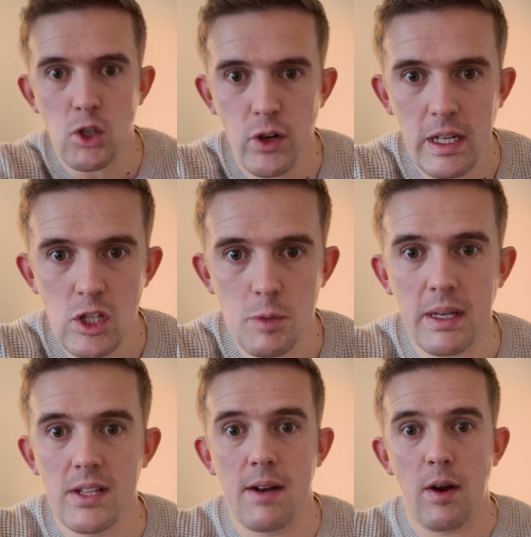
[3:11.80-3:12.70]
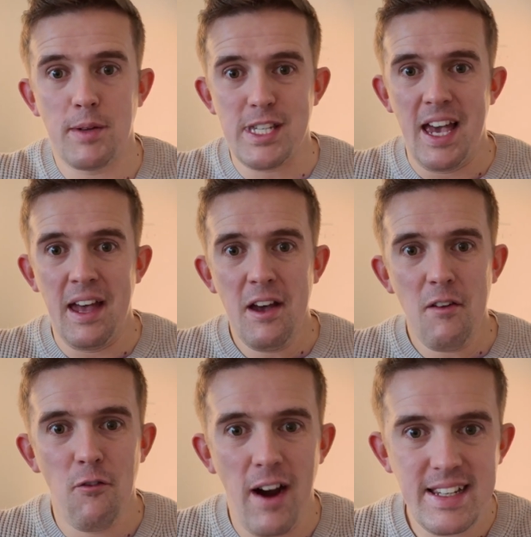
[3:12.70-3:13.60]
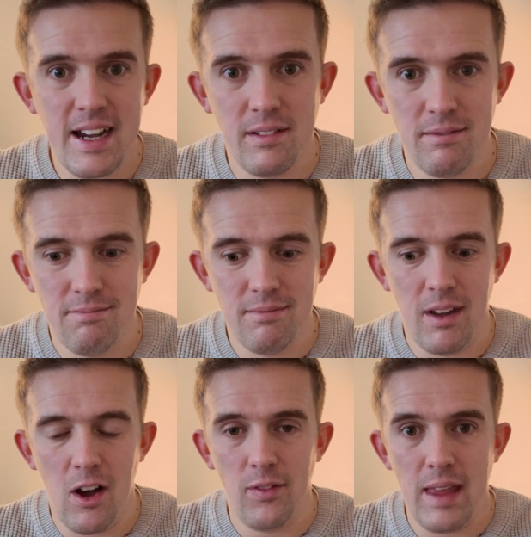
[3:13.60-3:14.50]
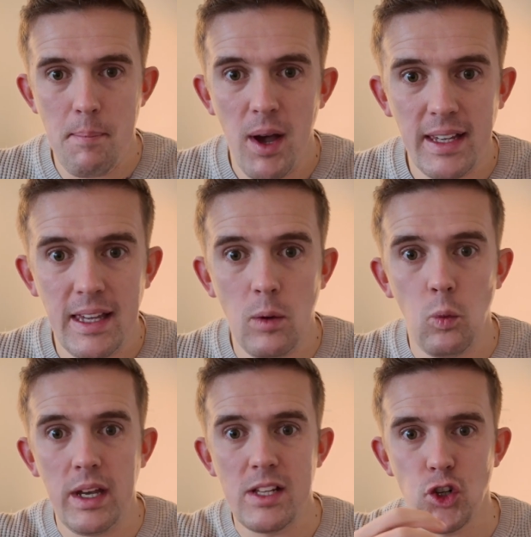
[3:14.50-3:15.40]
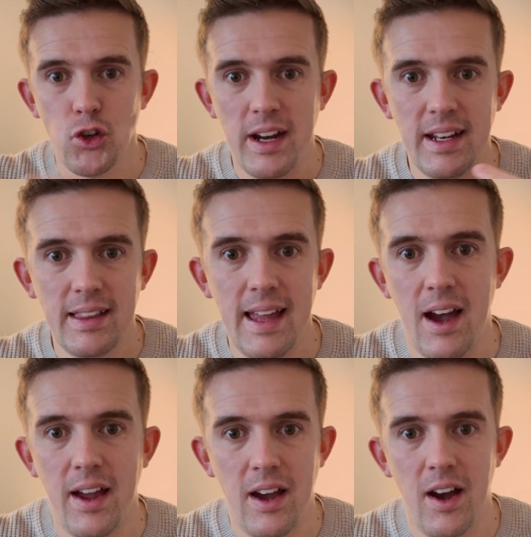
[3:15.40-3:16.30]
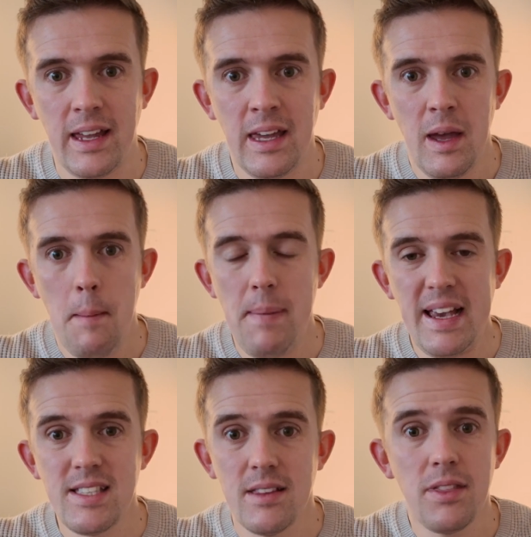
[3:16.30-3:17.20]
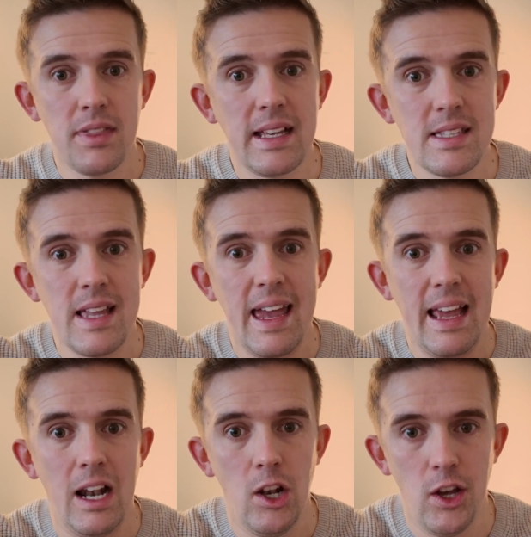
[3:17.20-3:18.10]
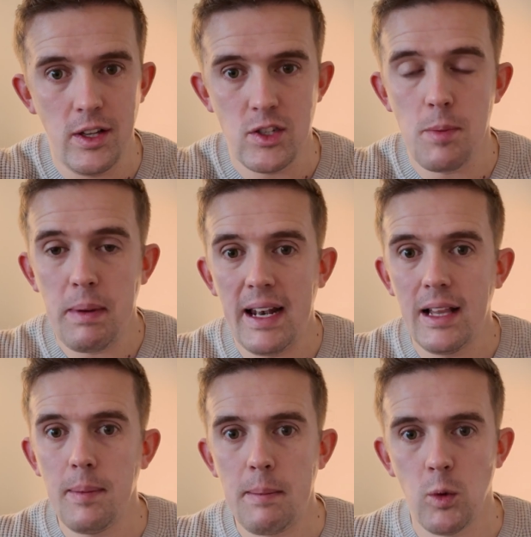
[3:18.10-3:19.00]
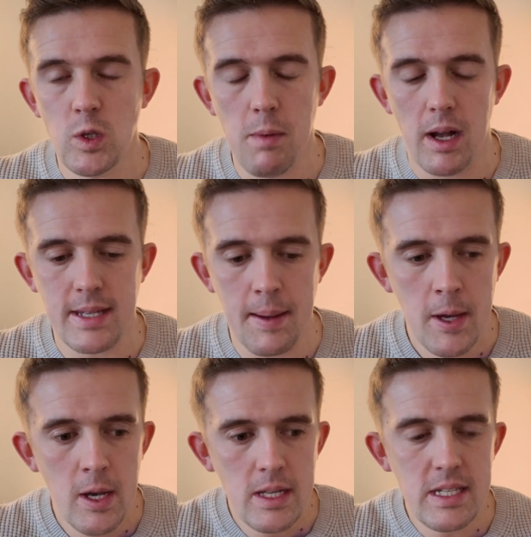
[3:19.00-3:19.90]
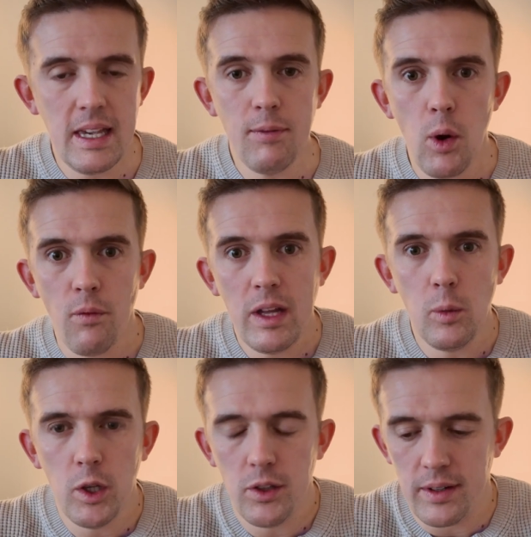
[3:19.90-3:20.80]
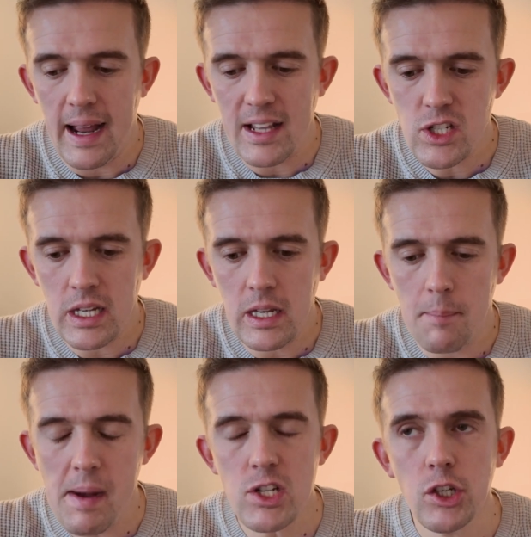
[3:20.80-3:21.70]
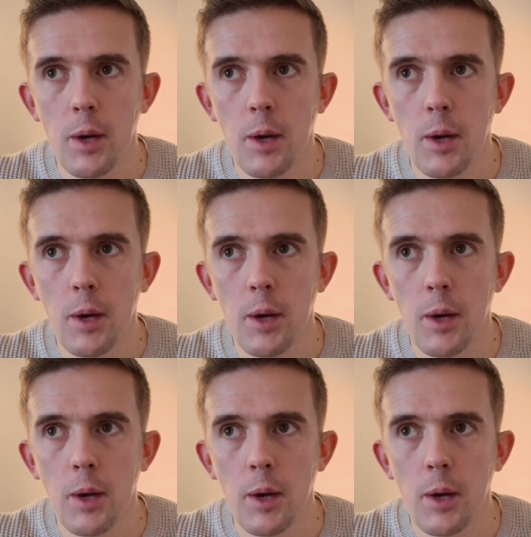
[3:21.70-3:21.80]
treat just because they're able to ride down on their bike. We're training their AI based on the things that it learns to be a little bit more smarter. To give you a real world analogy, imagine